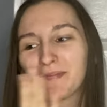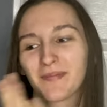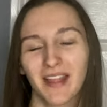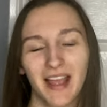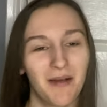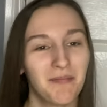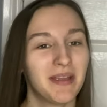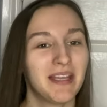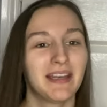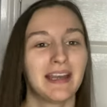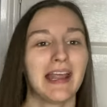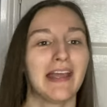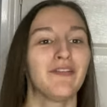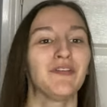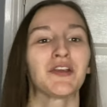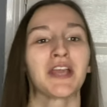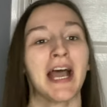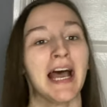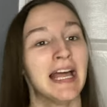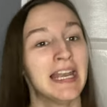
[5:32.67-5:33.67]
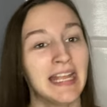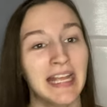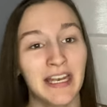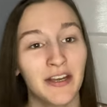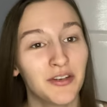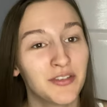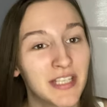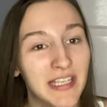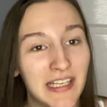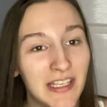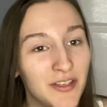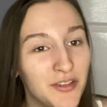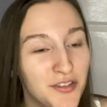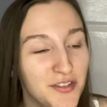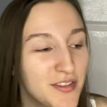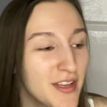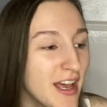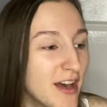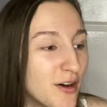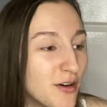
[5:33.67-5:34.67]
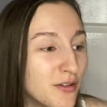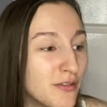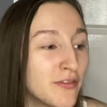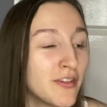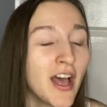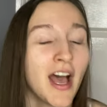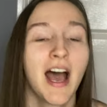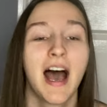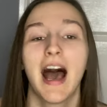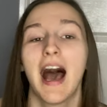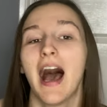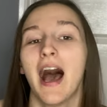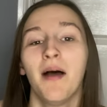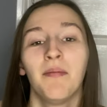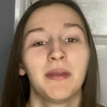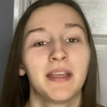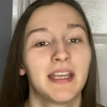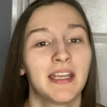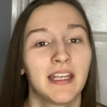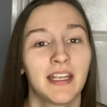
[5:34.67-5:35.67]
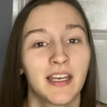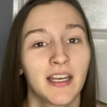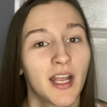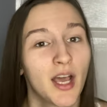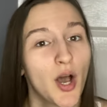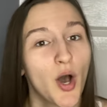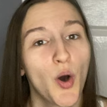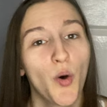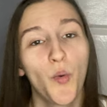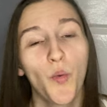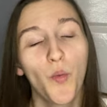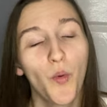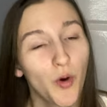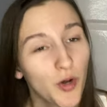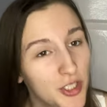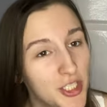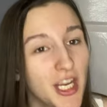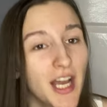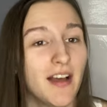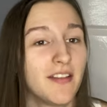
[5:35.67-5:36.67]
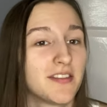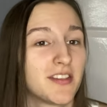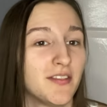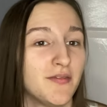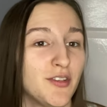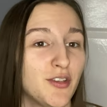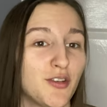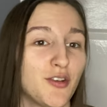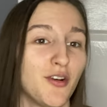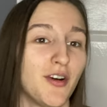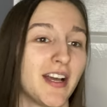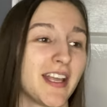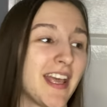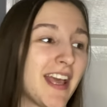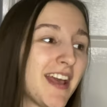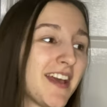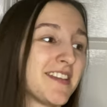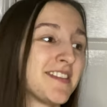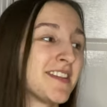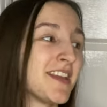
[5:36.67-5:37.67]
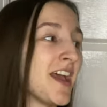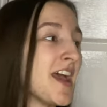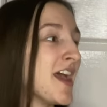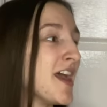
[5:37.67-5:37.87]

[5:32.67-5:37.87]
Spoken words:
I mean, if you can't entertain yourself, I mean, what chance have you got, I guess?